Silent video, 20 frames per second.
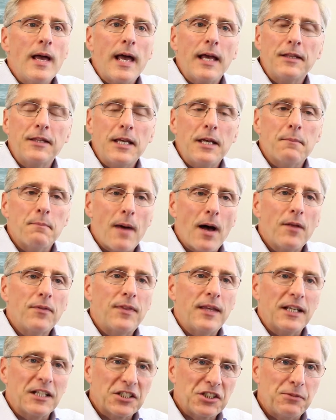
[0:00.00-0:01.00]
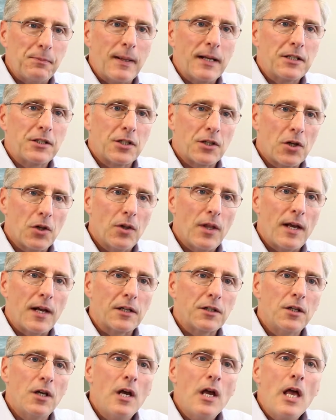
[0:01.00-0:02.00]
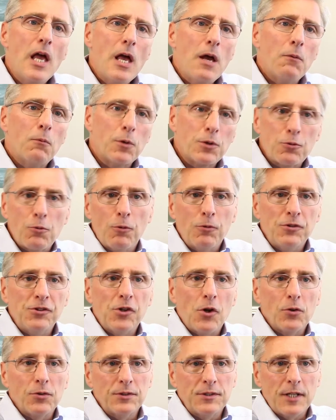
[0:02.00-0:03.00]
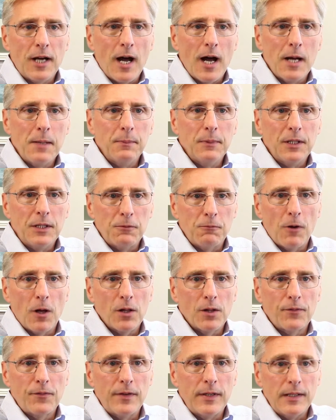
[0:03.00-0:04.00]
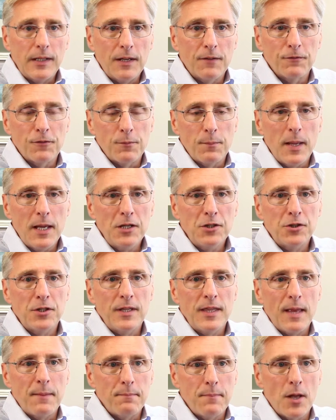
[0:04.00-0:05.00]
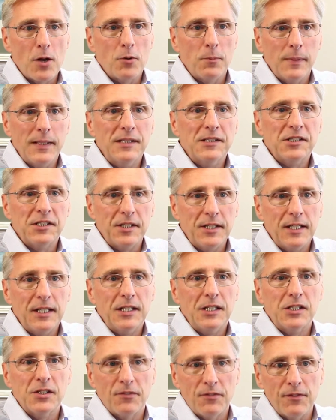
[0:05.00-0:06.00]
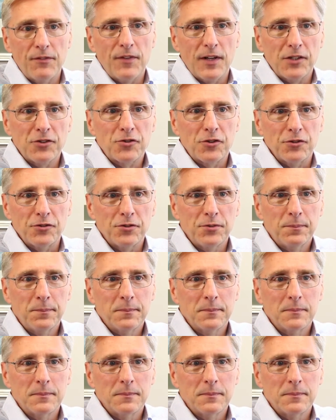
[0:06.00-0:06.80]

at the amount they expect to collect, which will result in timely and relevant information that better meets the needs of investors.